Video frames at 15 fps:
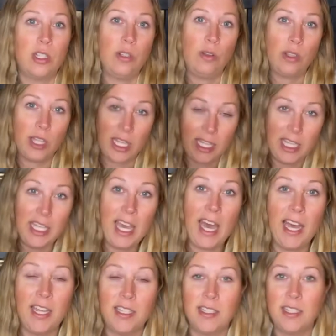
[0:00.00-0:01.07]
You click
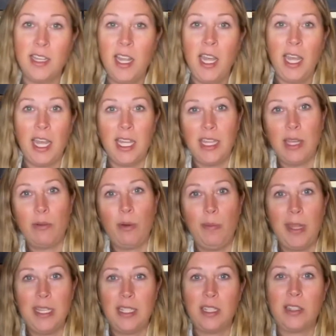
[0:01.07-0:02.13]
yes, and they will
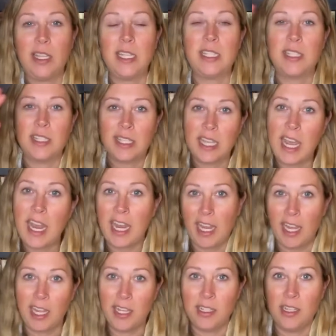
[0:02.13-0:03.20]
basically
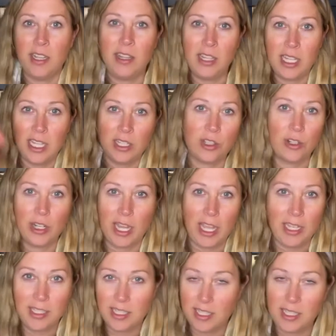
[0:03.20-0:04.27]
scan the
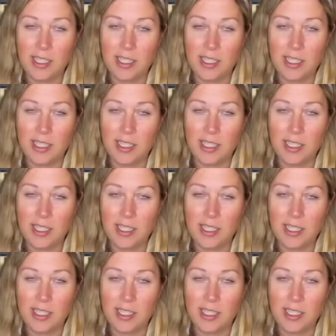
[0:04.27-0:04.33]
internet